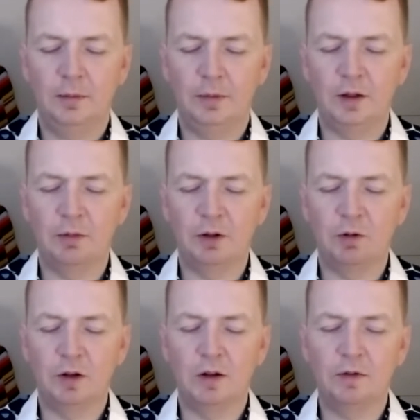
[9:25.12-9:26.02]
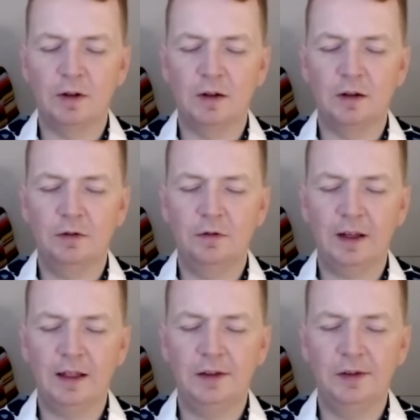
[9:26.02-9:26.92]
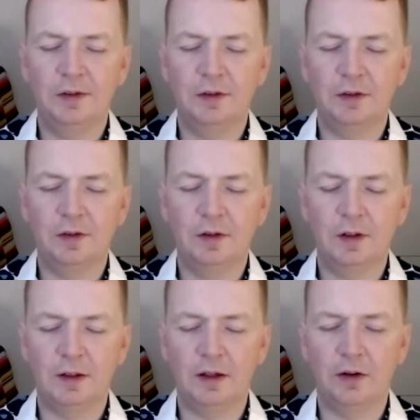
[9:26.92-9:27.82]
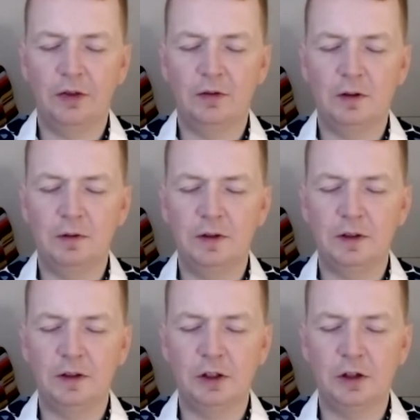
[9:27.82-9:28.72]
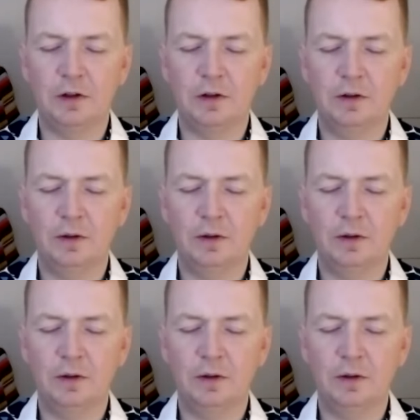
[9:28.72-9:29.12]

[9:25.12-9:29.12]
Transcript: Becoming aware of our face and our throat and jaw.